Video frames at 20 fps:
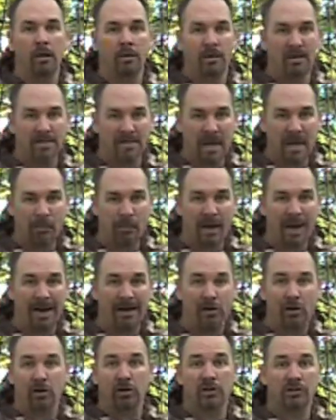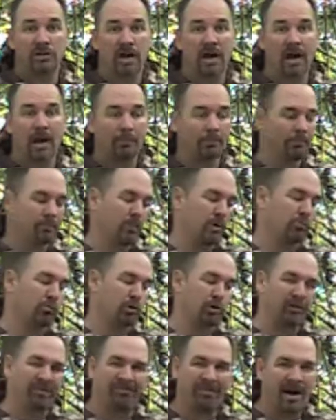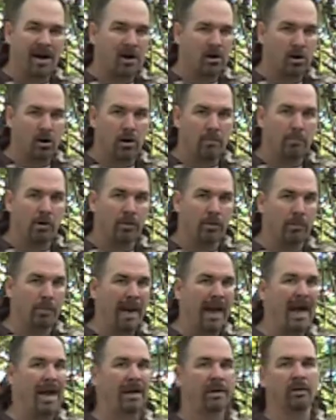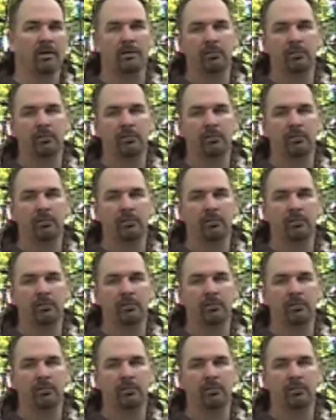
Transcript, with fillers: the day pack on top, put your firearm on the back.